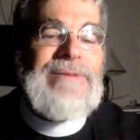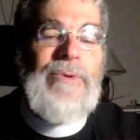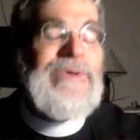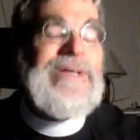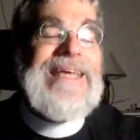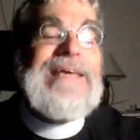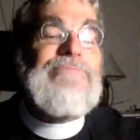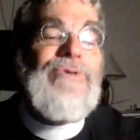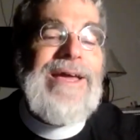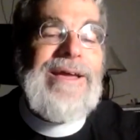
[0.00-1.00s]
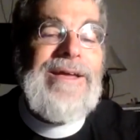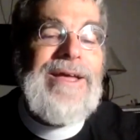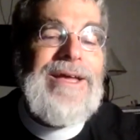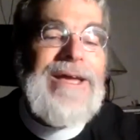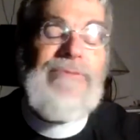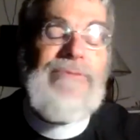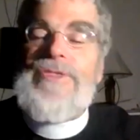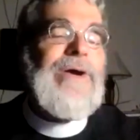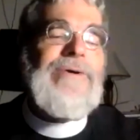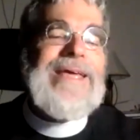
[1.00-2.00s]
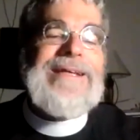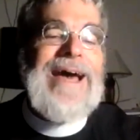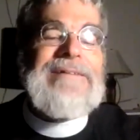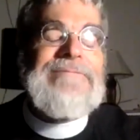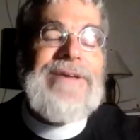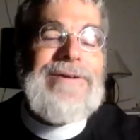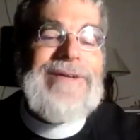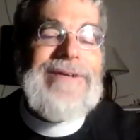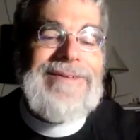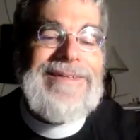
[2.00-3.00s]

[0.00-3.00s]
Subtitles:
where we wouldn't keep praying if we thought we already had God